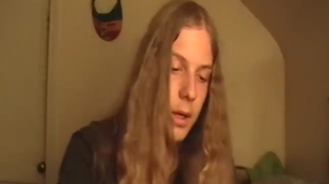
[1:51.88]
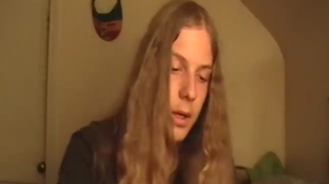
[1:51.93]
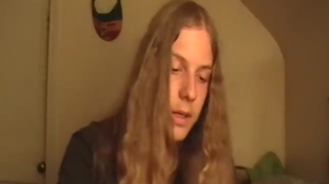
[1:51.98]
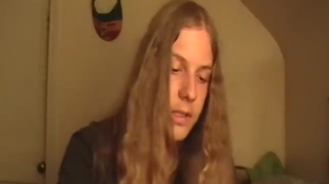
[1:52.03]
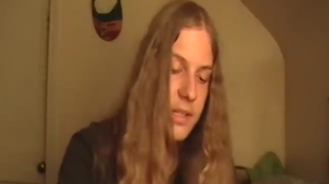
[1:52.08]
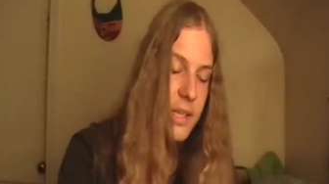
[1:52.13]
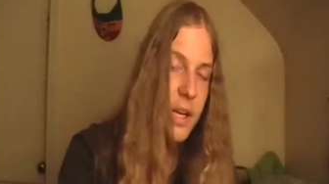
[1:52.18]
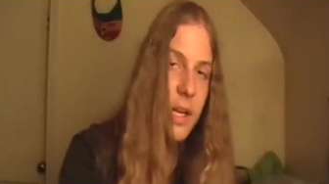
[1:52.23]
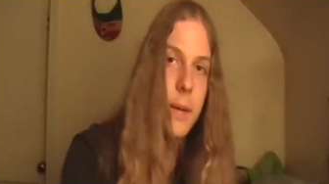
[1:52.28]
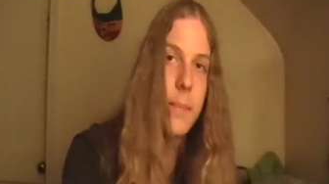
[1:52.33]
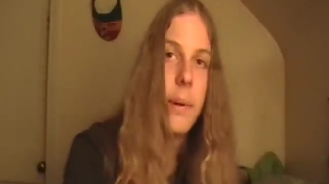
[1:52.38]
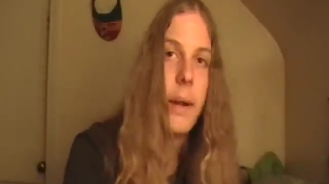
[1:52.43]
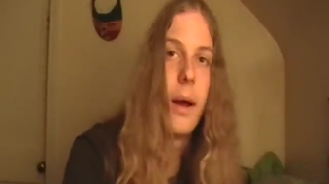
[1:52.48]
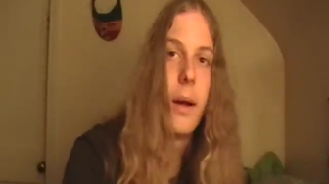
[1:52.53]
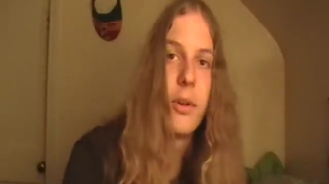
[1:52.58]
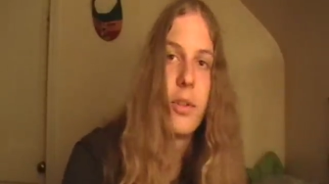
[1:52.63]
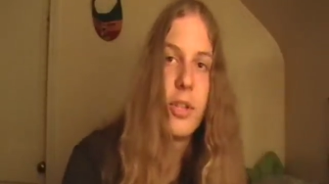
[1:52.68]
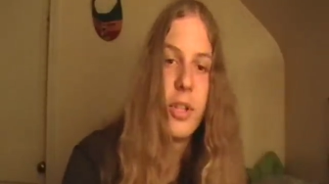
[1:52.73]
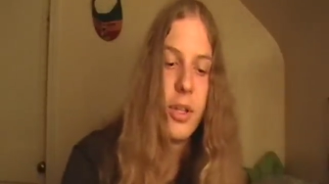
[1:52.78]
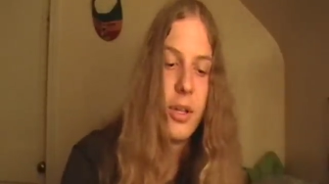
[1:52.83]
Second
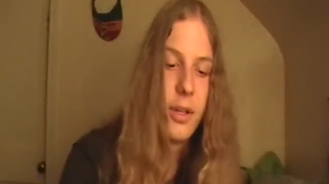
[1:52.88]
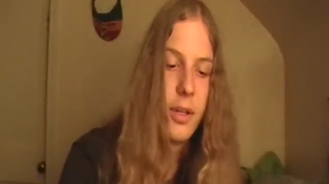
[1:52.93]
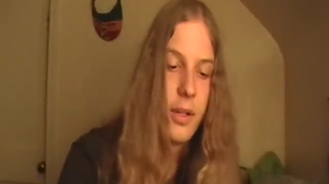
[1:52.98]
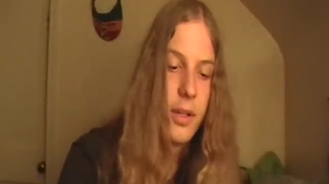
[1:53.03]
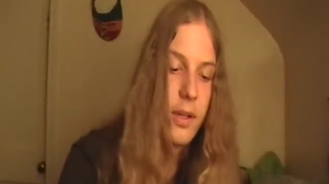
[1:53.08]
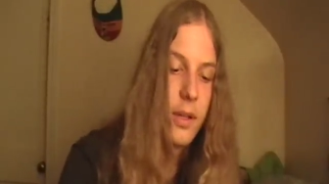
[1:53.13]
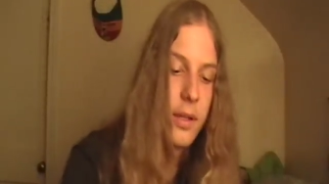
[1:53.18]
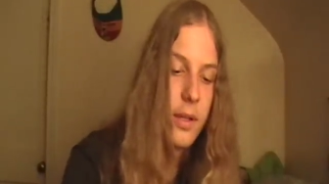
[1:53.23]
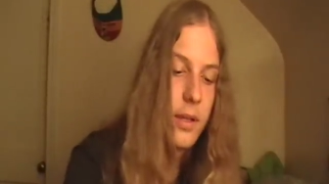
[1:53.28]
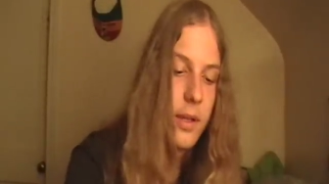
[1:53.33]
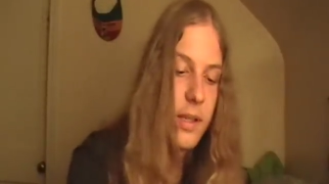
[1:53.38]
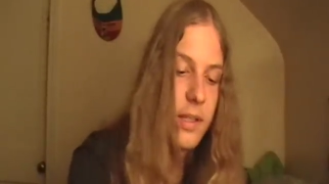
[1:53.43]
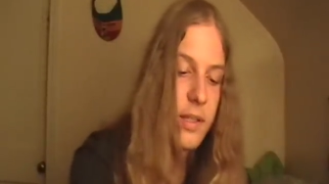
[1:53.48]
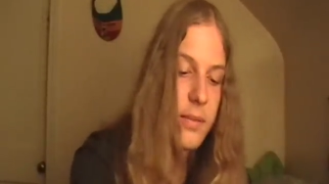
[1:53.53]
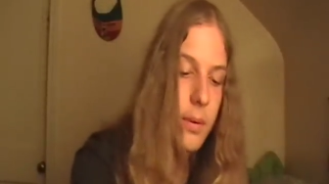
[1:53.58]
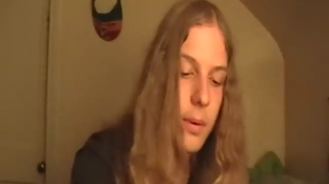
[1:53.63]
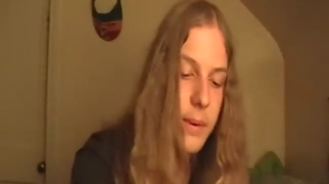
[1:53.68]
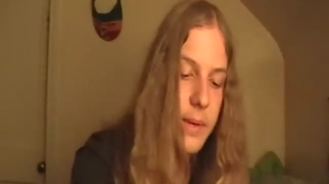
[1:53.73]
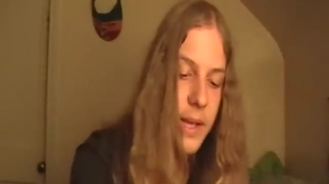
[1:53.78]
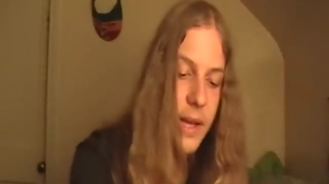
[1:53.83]
pouch. This
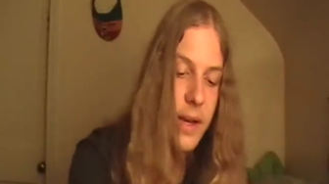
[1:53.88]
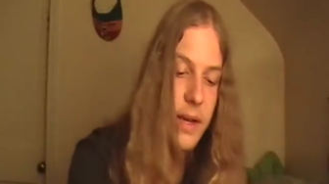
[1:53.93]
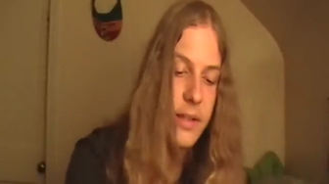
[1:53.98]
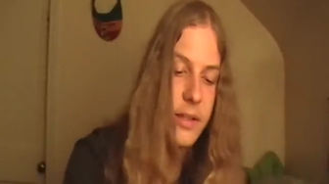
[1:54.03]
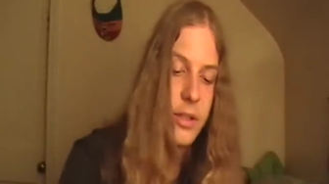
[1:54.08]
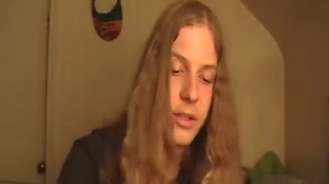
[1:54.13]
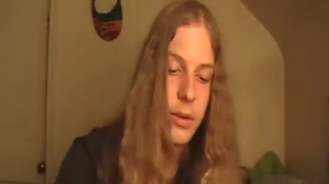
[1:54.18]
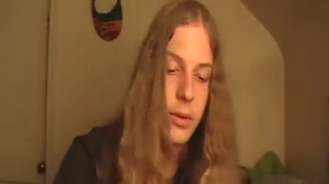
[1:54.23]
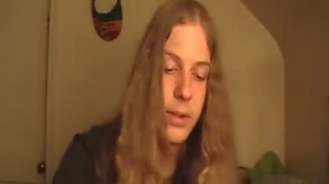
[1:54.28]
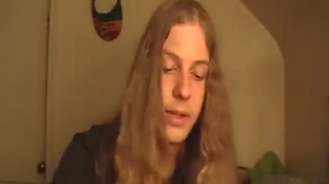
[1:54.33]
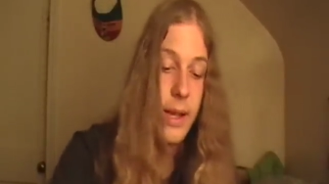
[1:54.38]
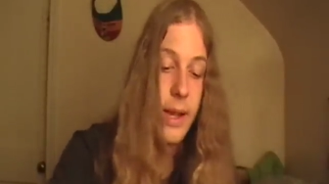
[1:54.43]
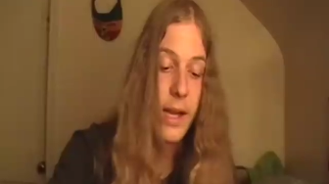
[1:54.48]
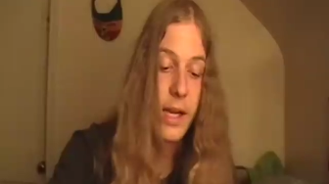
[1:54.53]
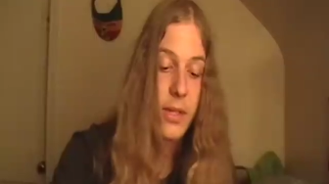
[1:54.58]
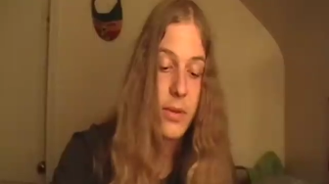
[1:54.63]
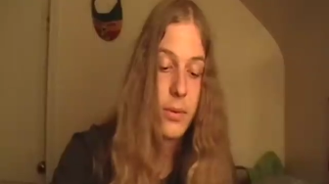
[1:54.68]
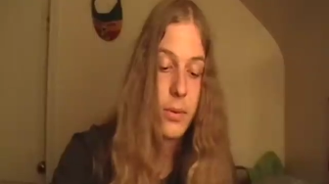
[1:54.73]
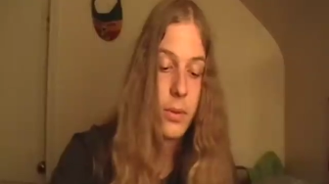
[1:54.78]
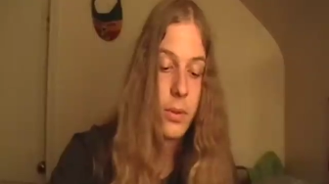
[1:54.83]
is where we get into the
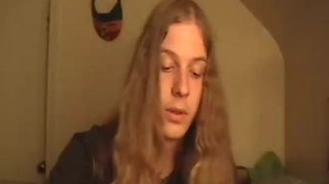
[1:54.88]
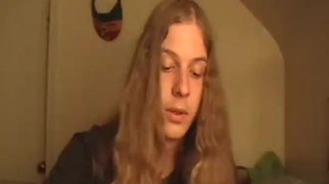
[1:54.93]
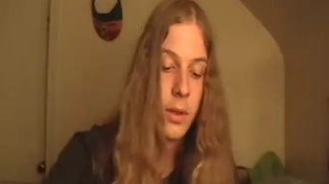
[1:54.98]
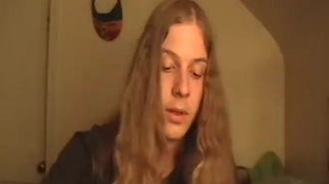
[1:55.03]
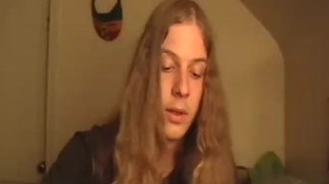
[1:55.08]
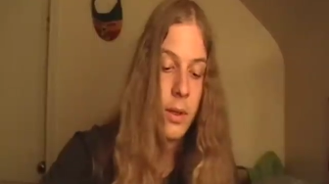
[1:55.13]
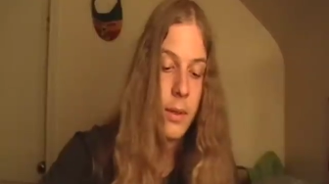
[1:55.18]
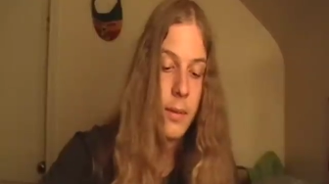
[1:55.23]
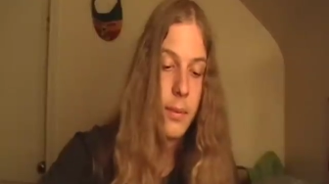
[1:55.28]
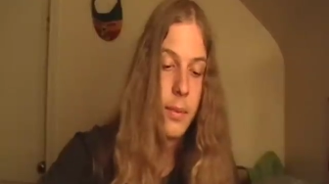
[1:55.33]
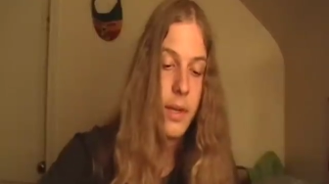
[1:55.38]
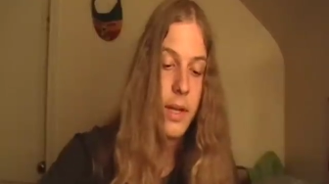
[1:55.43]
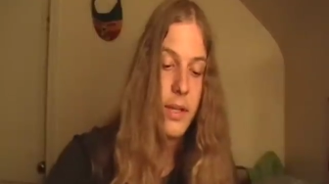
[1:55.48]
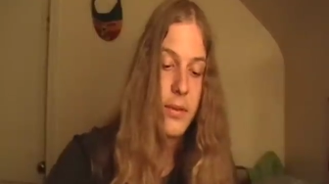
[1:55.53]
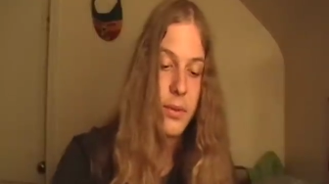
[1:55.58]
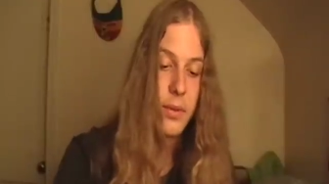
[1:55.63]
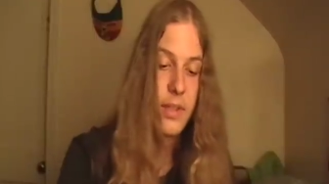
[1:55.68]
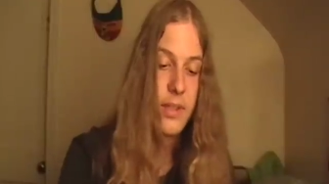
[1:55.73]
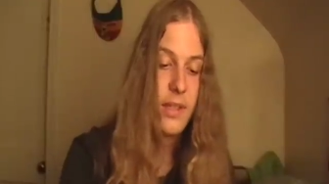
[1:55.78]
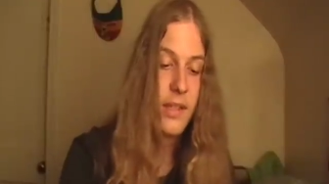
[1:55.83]
actual
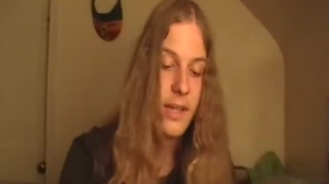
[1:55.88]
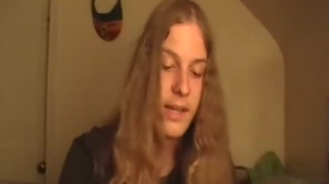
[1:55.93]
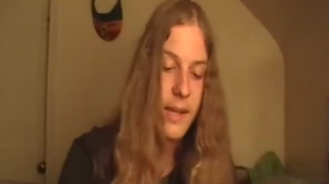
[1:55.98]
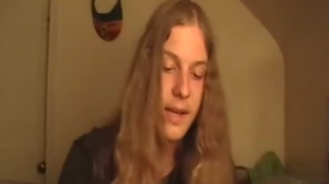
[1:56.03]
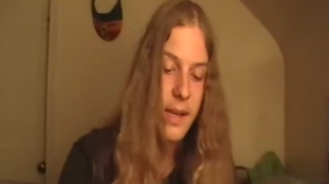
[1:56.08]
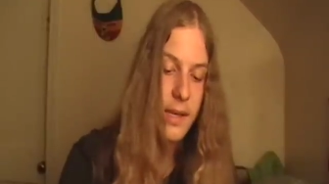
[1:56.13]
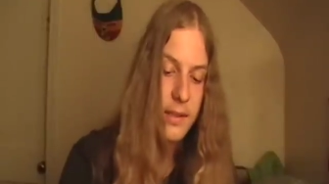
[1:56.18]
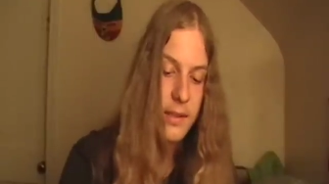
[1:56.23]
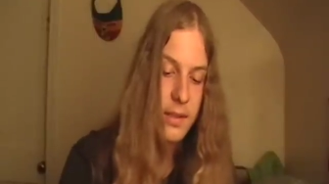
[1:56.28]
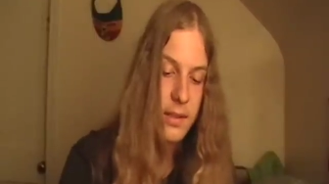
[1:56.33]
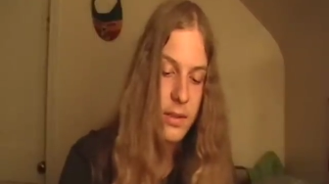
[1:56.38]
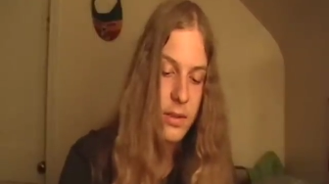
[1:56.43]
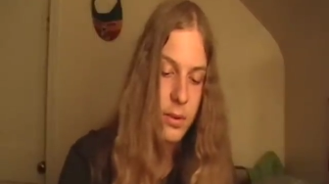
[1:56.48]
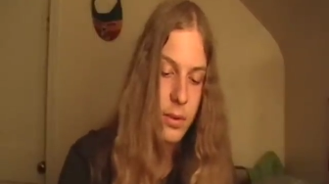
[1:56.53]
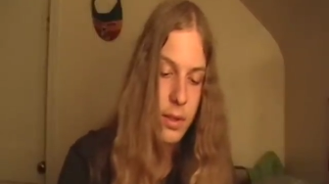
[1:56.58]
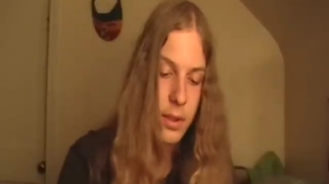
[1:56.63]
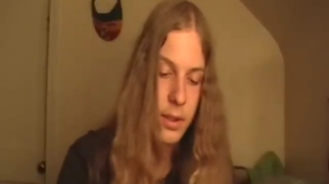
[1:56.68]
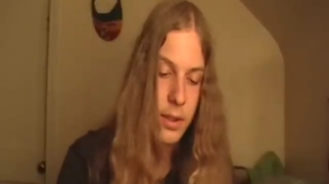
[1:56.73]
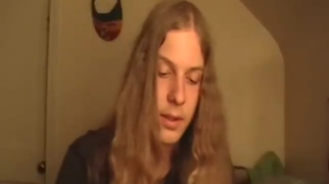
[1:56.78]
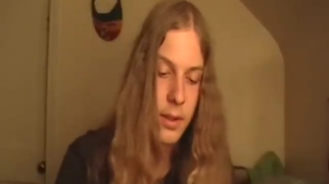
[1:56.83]
place where the CDX is
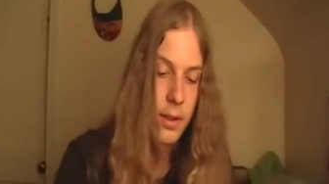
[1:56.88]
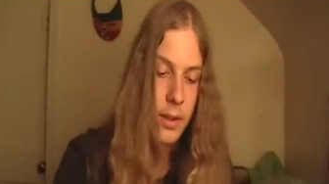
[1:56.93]
stored.